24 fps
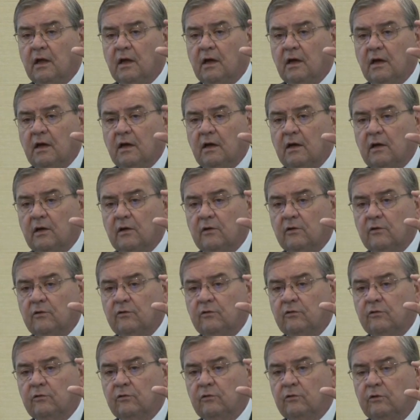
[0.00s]
uh,
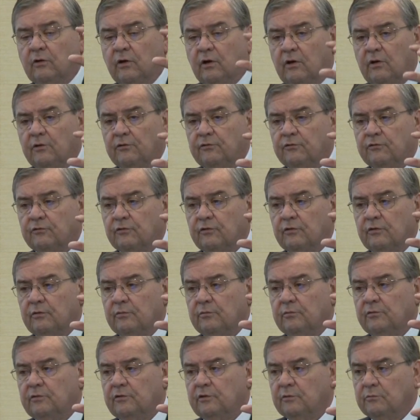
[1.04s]
to
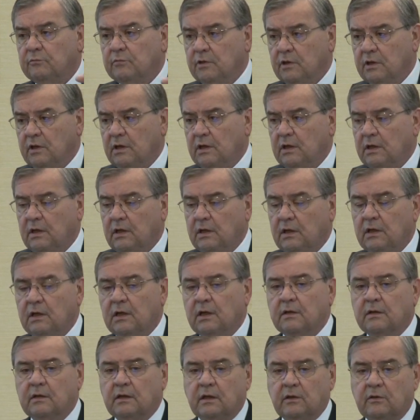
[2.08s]
Dahlstrom, to me,
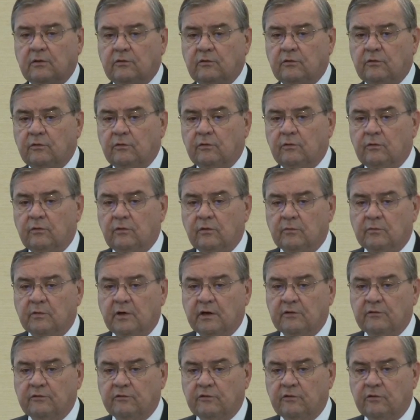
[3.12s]
and then to
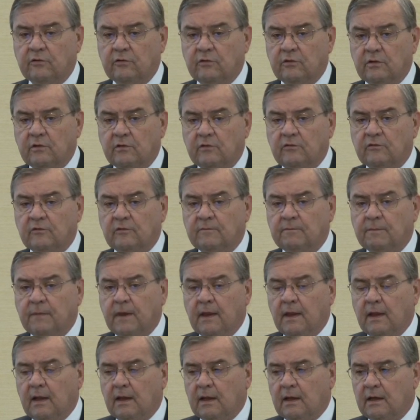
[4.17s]
my students,
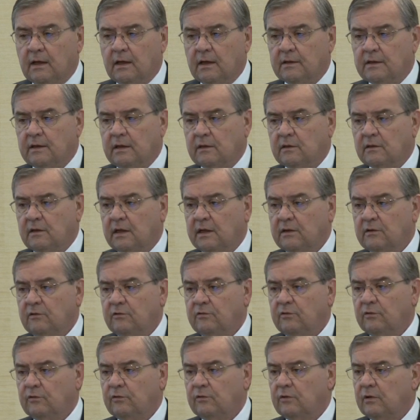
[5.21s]
uh, that led
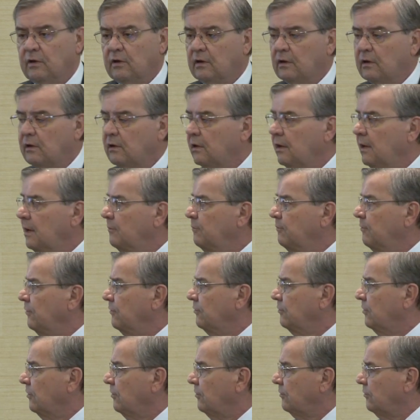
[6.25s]
to our
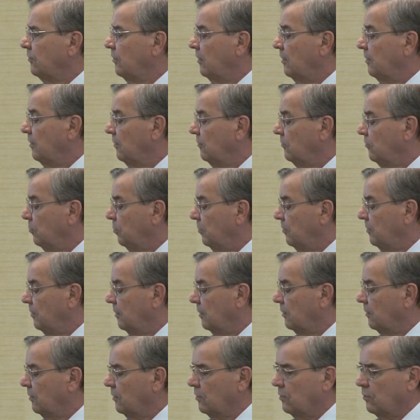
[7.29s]
emphasis on this
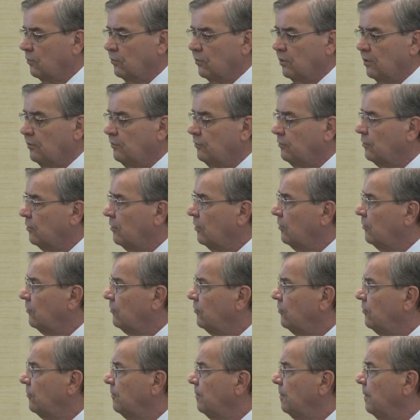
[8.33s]
particular
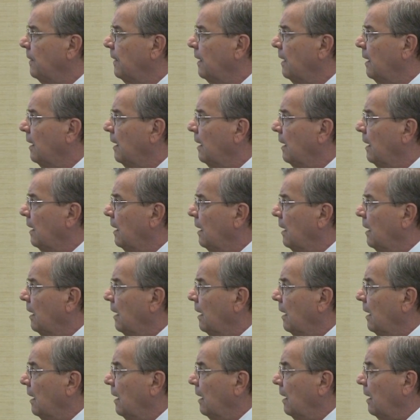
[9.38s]
research.
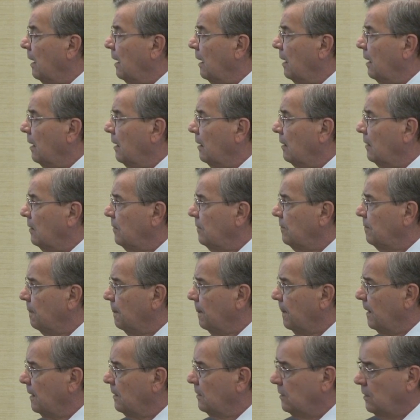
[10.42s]
Uh,
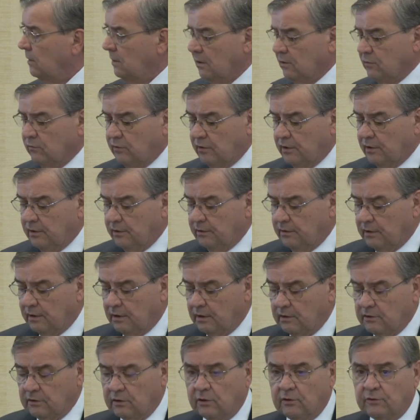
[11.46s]
along with
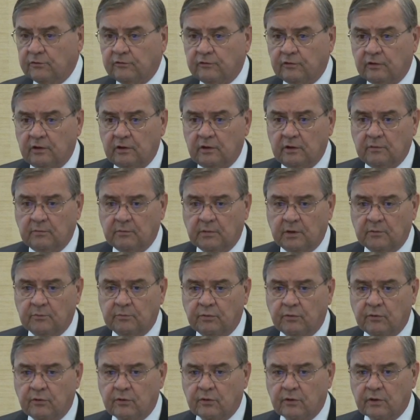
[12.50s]
uh, Yossi Ben
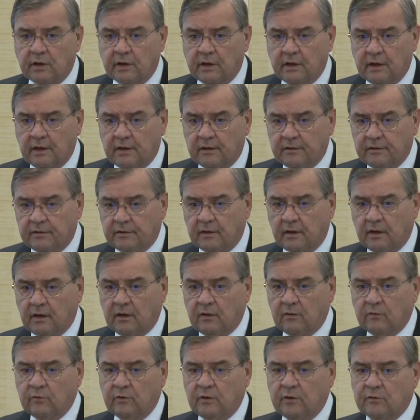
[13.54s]
Porath,
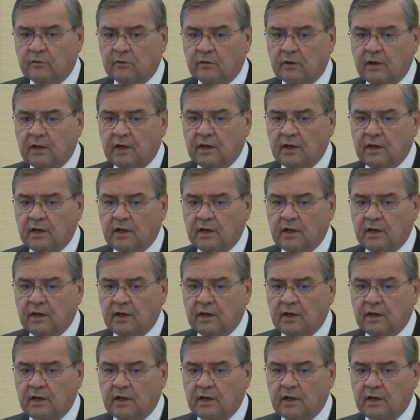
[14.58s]
uh, we were